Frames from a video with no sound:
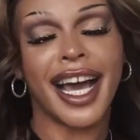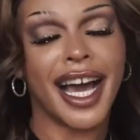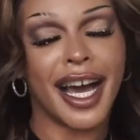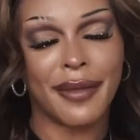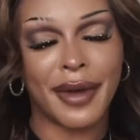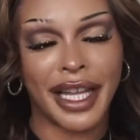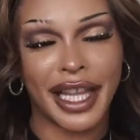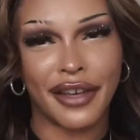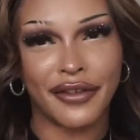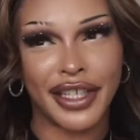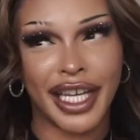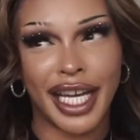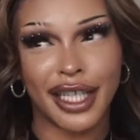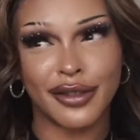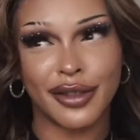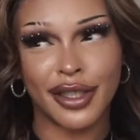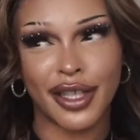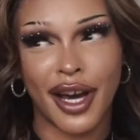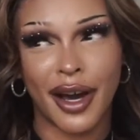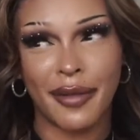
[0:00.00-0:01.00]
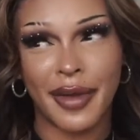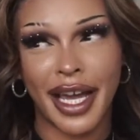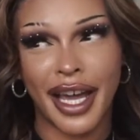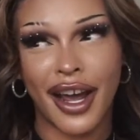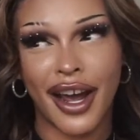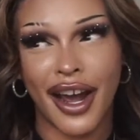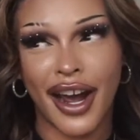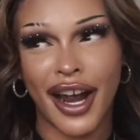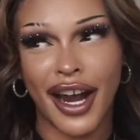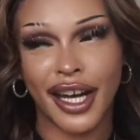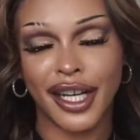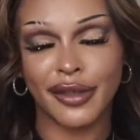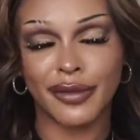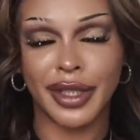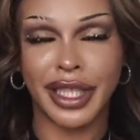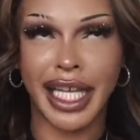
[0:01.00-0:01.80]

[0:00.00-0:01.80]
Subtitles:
I love you guys with all my heart.